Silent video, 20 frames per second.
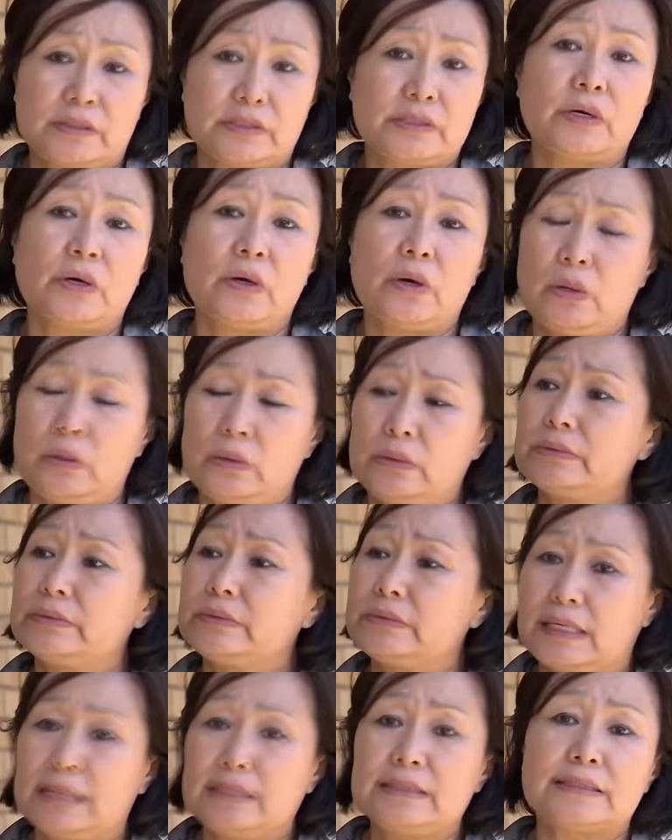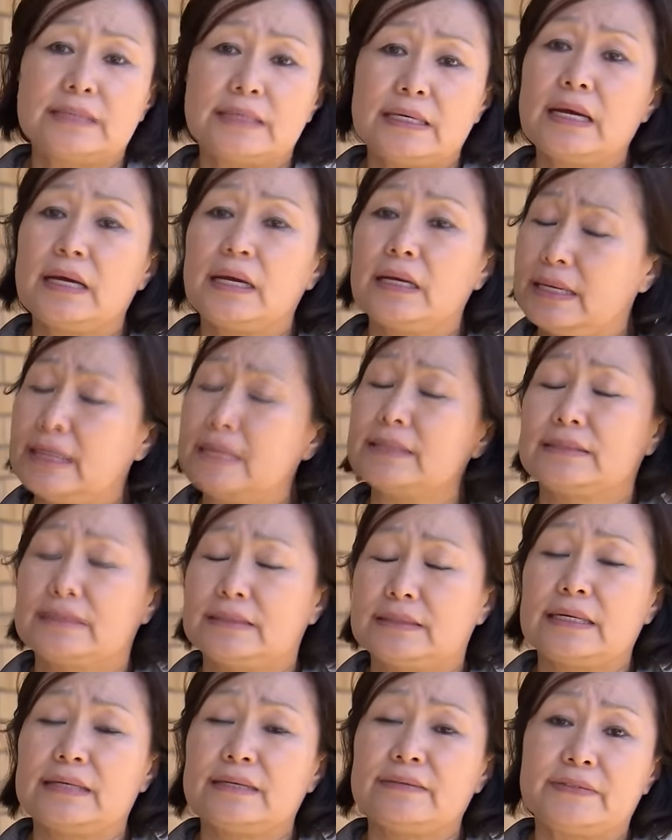So that's a,
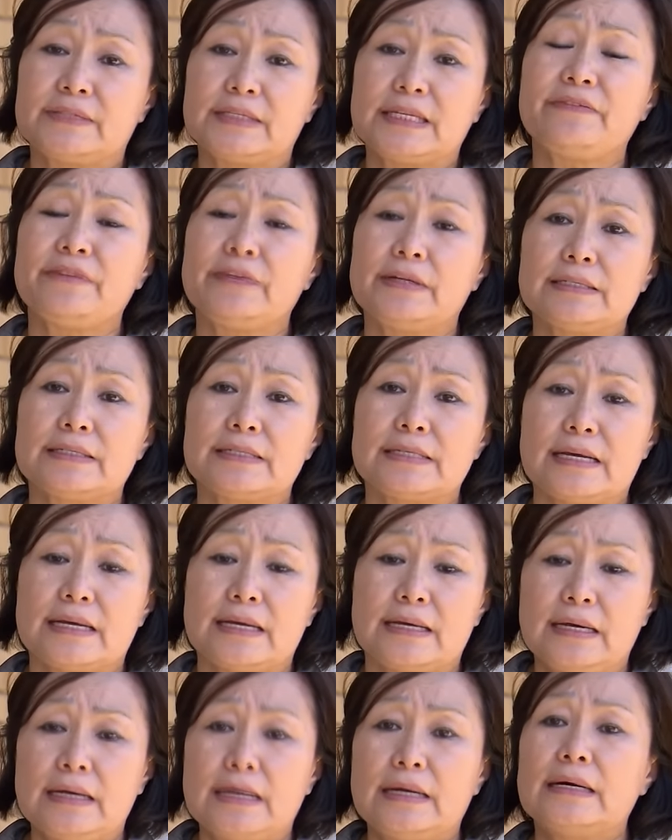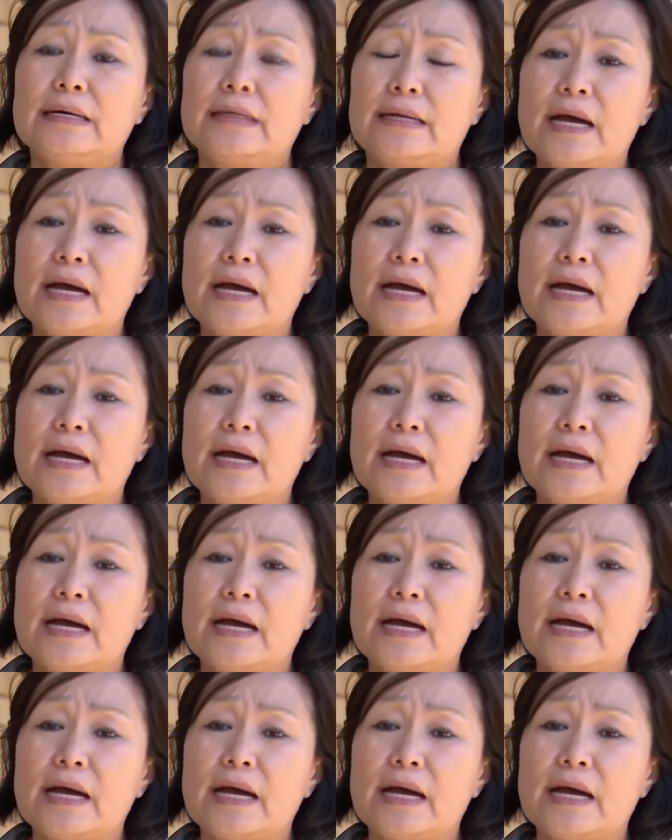definitely an